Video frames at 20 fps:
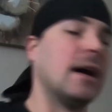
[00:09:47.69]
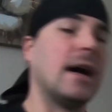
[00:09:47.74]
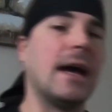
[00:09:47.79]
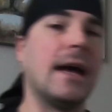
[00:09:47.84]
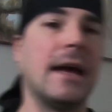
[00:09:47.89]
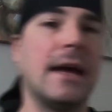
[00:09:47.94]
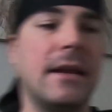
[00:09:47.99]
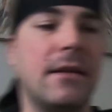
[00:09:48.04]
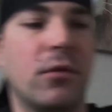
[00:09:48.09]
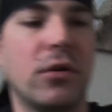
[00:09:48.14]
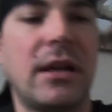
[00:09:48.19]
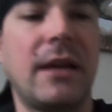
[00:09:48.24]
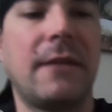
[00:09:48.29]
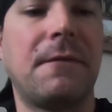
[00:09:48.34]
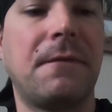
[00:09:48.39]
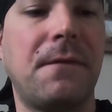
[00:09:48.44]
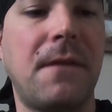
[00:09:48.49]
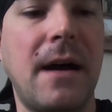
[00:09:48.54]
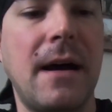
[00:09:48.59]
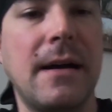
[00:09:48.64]
And what I
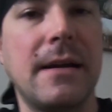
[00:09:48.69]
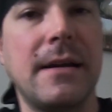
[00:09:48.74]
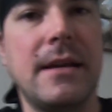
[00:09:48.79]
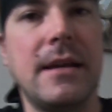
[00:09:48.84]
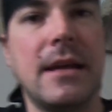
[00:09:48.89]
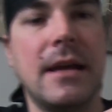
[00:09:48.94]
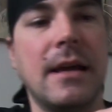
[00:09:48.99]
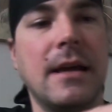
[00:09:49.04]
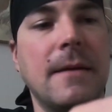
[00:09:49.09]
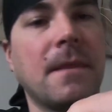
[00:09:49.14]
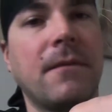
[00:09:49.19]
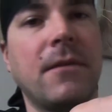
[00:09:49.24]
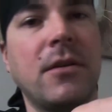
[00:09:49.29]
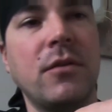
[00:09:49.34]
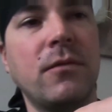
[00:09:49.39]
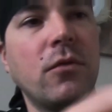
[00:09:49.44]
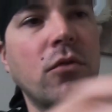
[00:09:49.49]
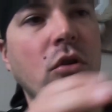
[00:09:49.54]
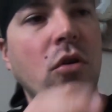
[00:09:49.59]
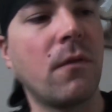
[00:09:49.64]
find, when
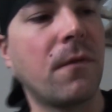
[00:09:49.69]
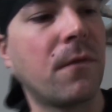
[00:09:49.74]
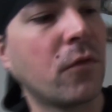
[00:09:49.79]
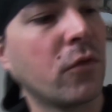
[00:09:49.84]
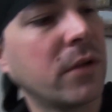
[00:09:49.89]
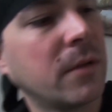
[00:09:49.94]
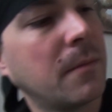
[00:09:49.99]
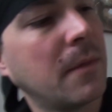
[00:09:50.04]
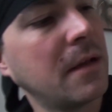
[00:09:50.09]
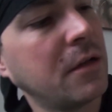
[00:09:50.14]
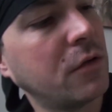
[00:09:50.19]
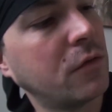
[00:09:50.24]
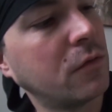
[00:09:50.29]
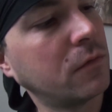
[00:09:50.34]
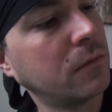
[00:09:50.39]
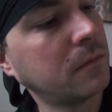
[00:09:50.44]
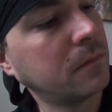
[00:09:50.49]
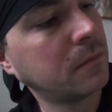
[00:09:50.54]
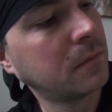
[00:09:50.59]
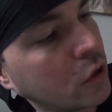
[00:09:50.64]
you won't go through the
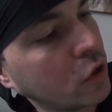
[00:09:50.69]
menu,